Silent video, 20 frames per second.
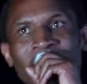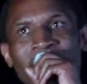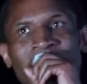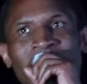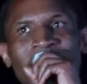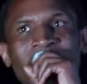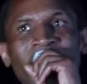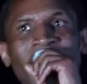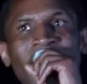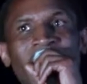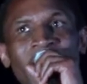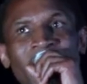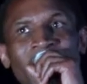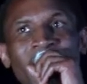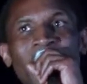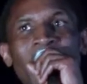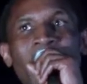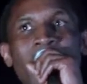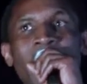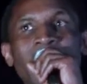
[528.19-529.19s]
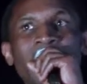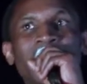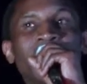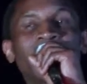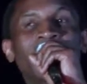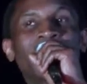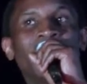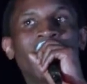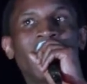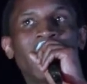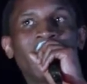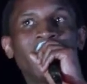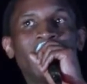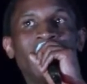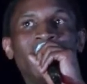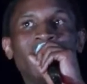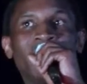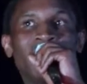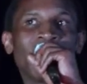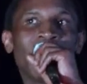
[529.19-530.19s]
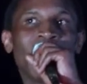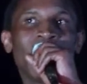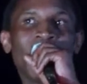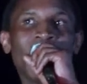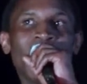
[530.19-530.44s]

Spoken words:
behind the heavy curtain of leaves.